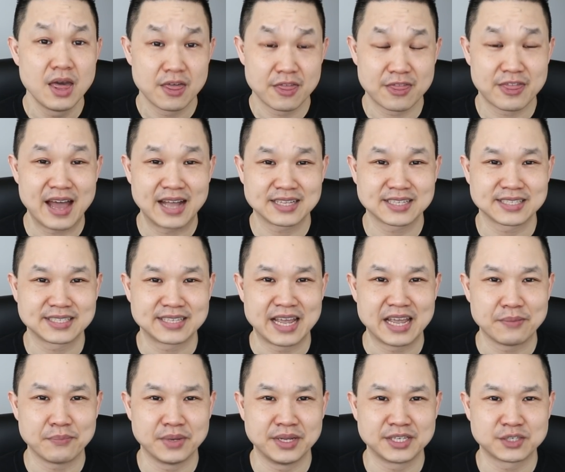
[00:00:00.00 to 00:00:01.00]
That
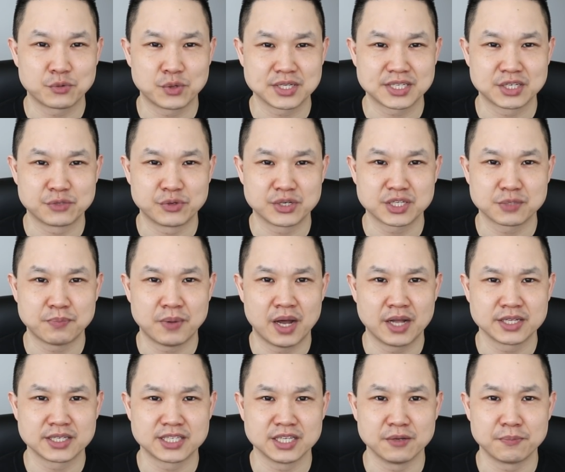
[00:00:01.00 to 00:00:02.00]
statement was in
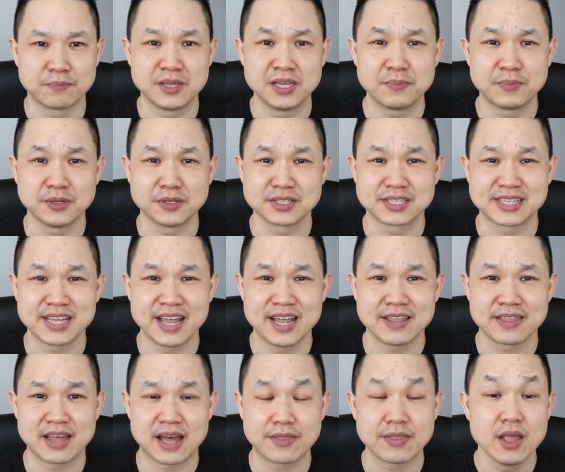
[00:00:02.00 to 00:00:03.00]
response to people
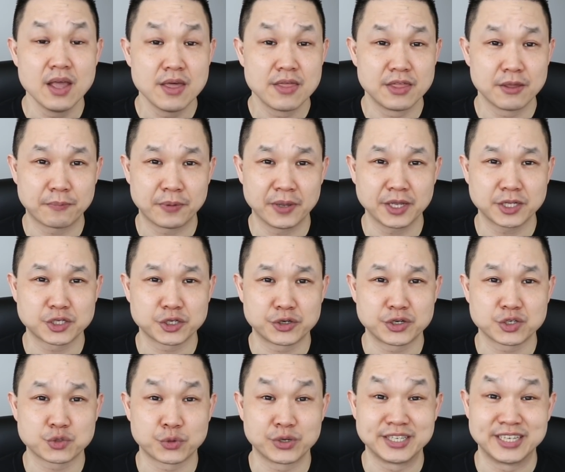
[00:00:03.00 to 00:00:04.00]
saying that the
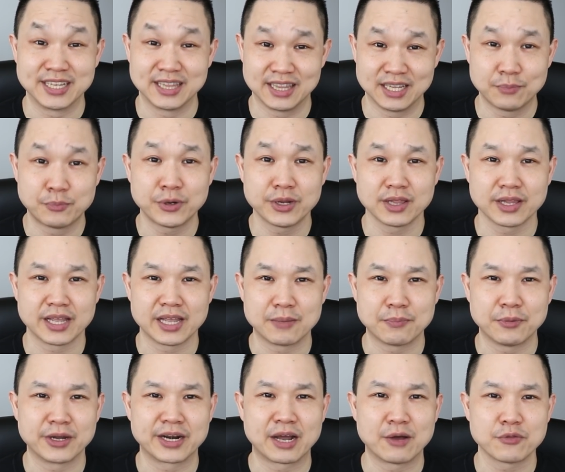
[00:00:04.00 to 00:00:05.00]
pictures were deliberately
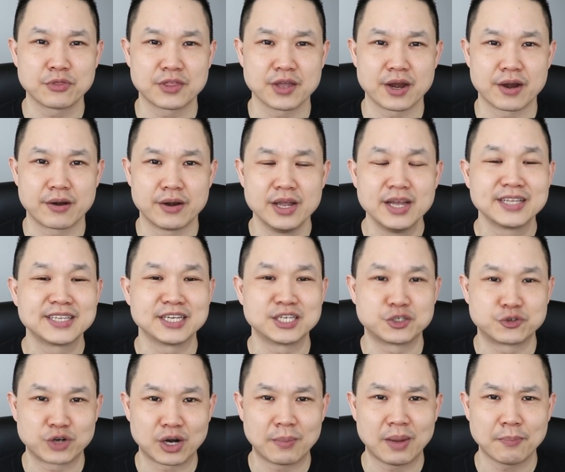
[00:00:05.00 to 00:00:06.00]
put out there to
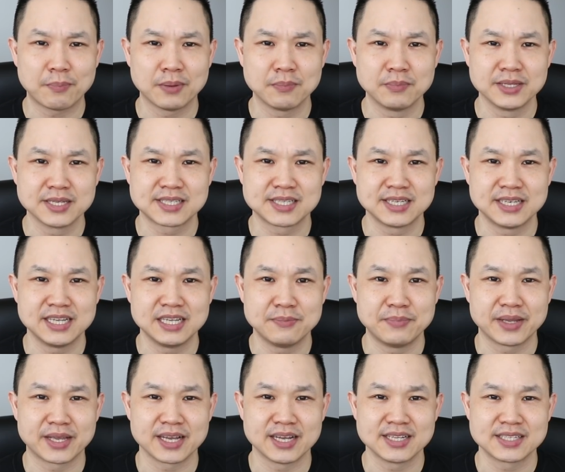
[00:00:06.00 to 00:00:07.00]
drum up publicity
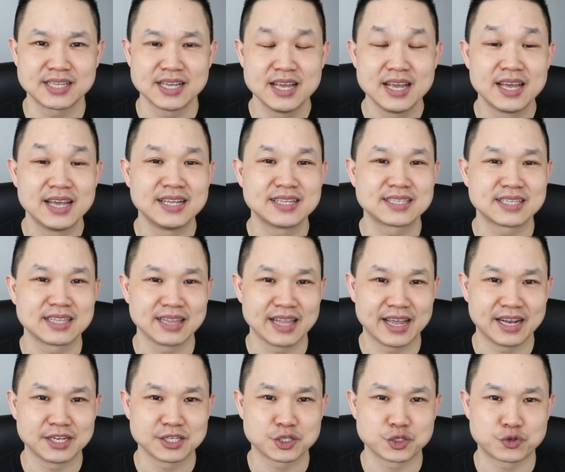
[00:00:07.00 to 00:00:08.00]
because his
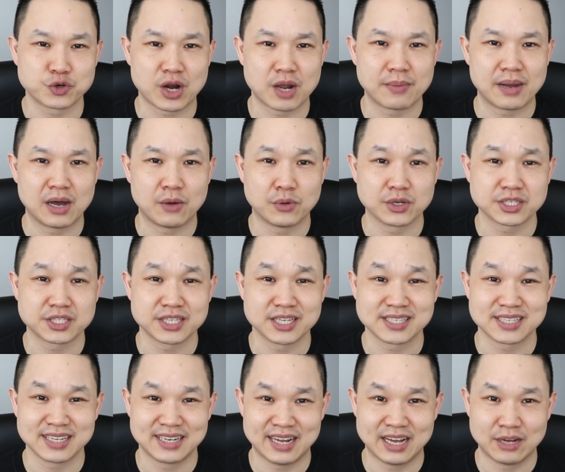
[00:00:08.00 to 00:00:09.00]
latest drama was
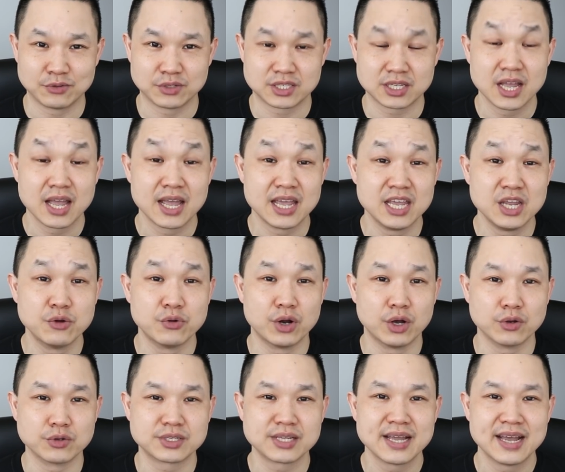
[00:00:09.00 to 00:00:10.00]
just announced,
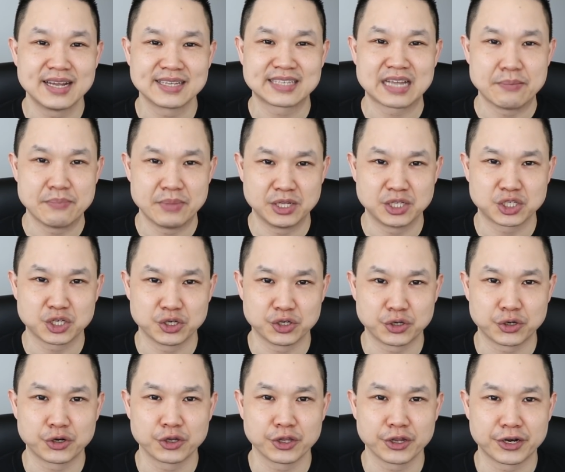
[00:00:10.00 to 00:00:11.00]
Heroes, as I mentioned
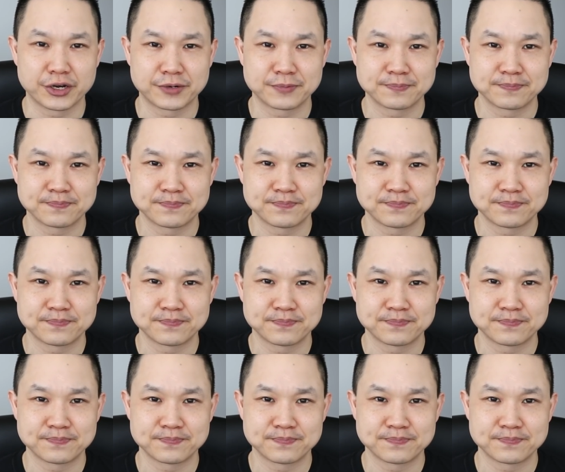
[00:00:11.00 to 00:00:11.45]
earlier.